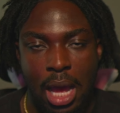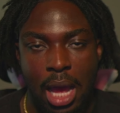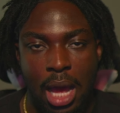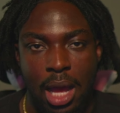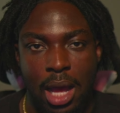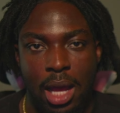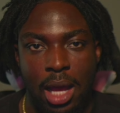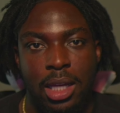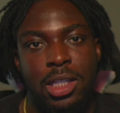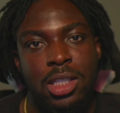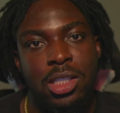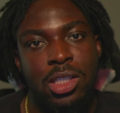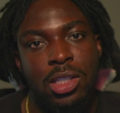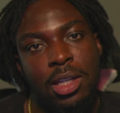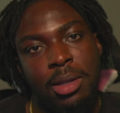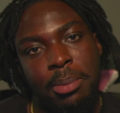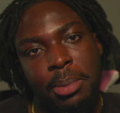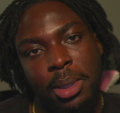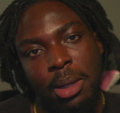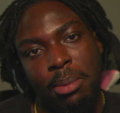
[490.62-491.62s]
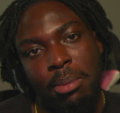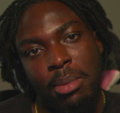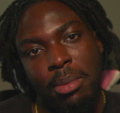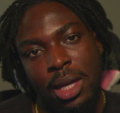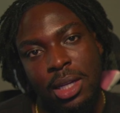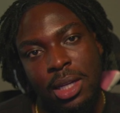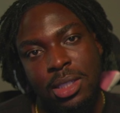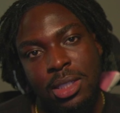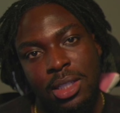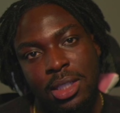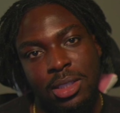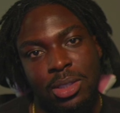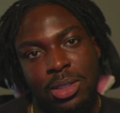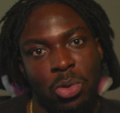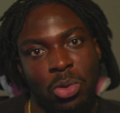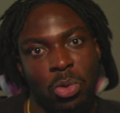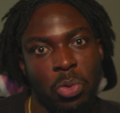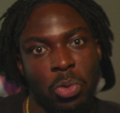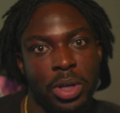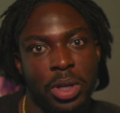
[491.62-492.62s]
it shouldn't be the mindset to
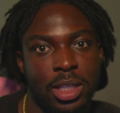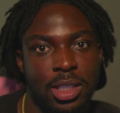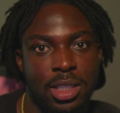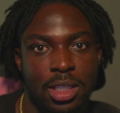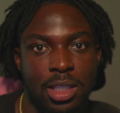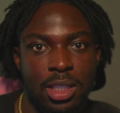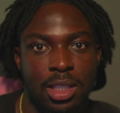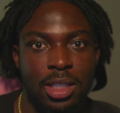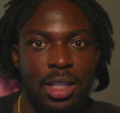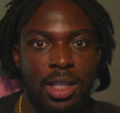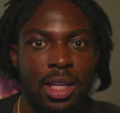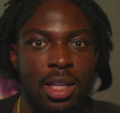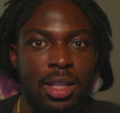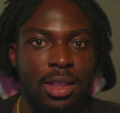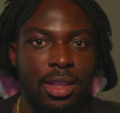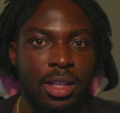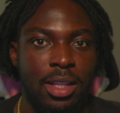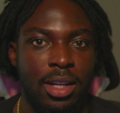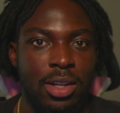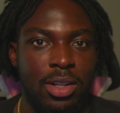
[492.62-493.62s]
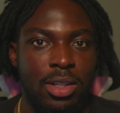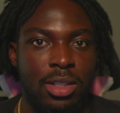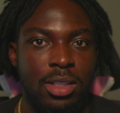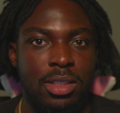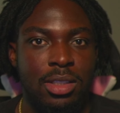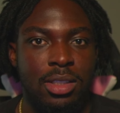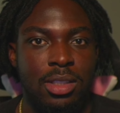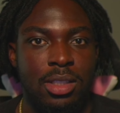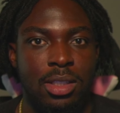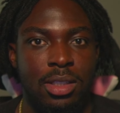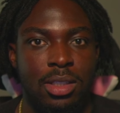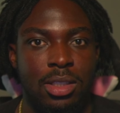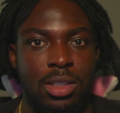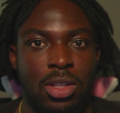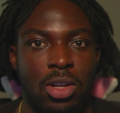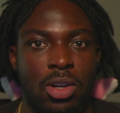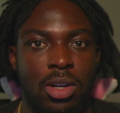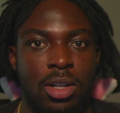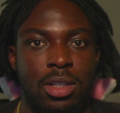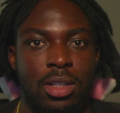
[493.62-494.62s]
wait till you get there to
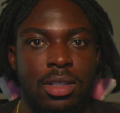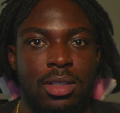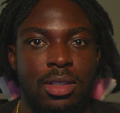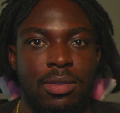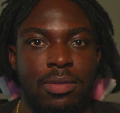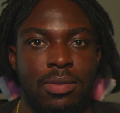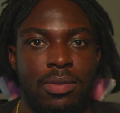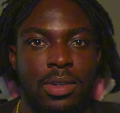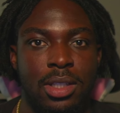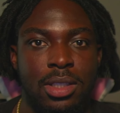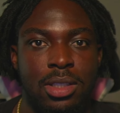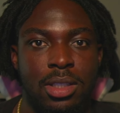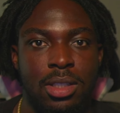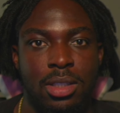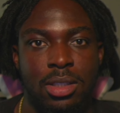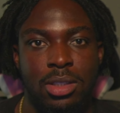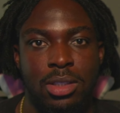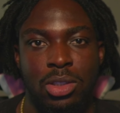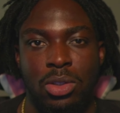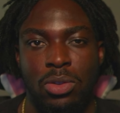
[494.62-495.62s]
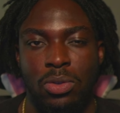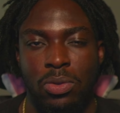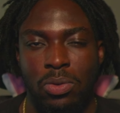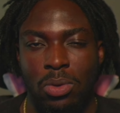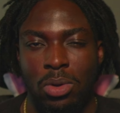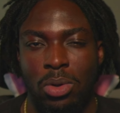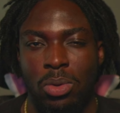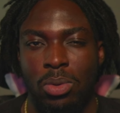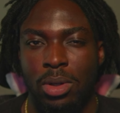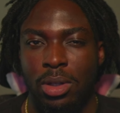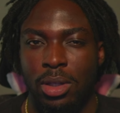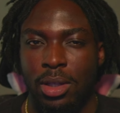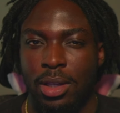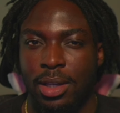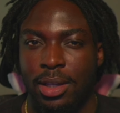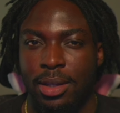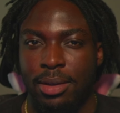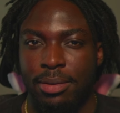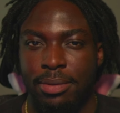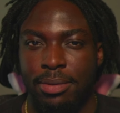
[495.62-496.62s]
start investing into your 401k,
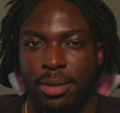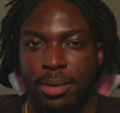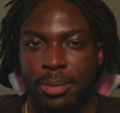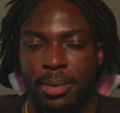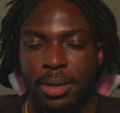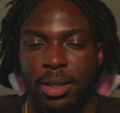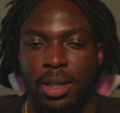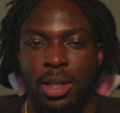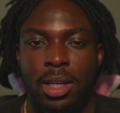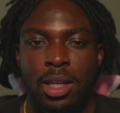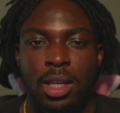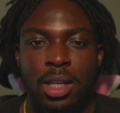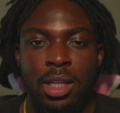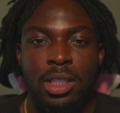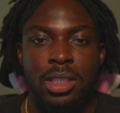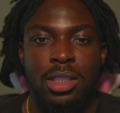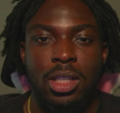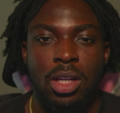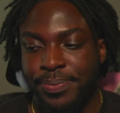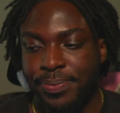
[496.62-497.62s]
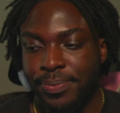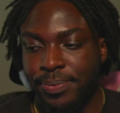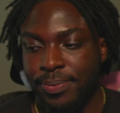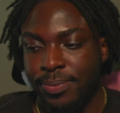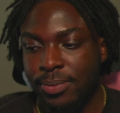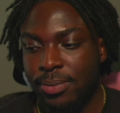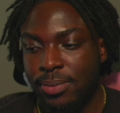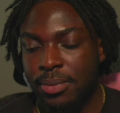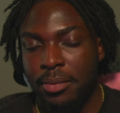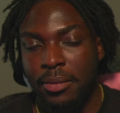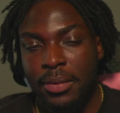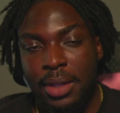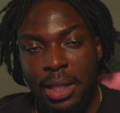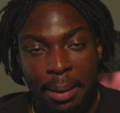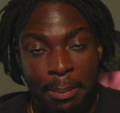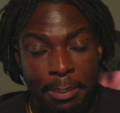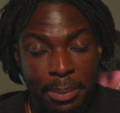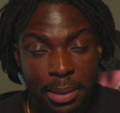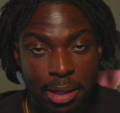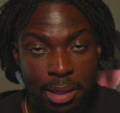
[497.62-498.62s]
you feel me? So,
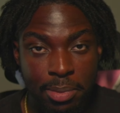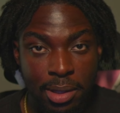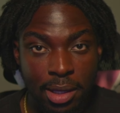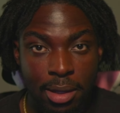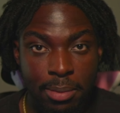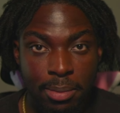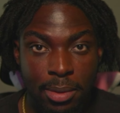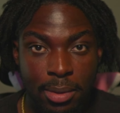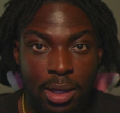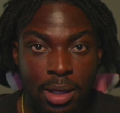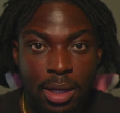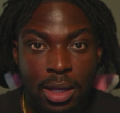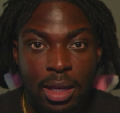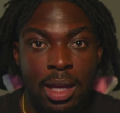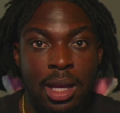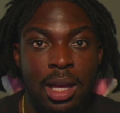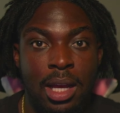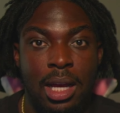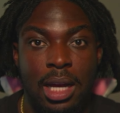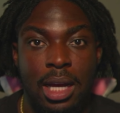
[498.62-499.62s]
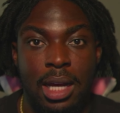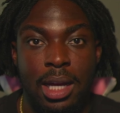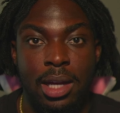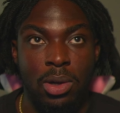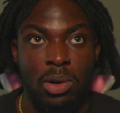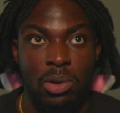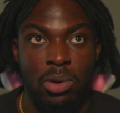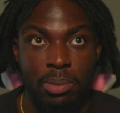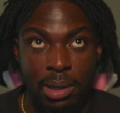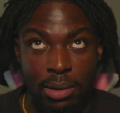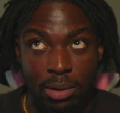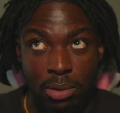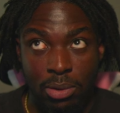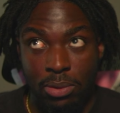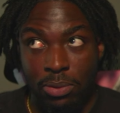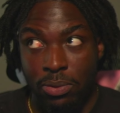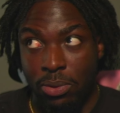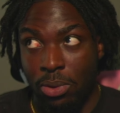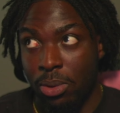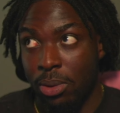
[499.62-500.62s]
me being me, I opened my own
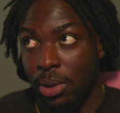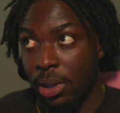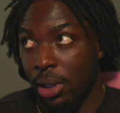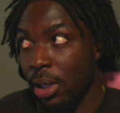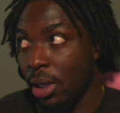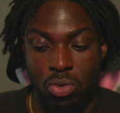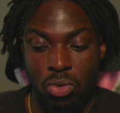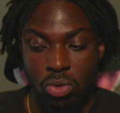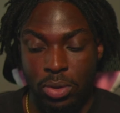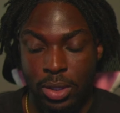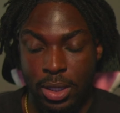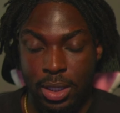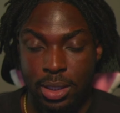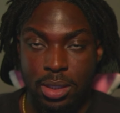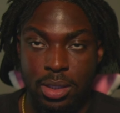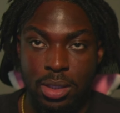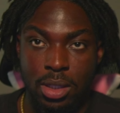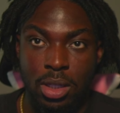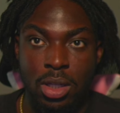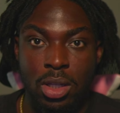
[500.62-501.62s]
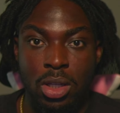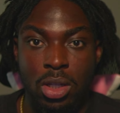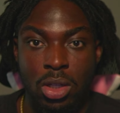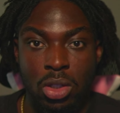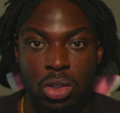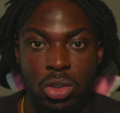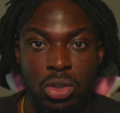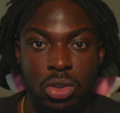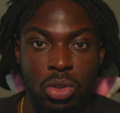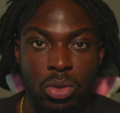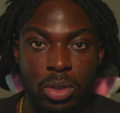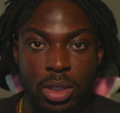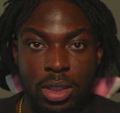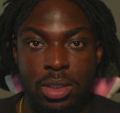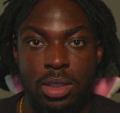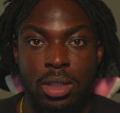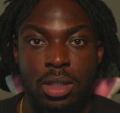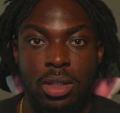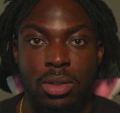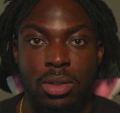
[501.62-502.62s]
401k, yes, 2 years ago,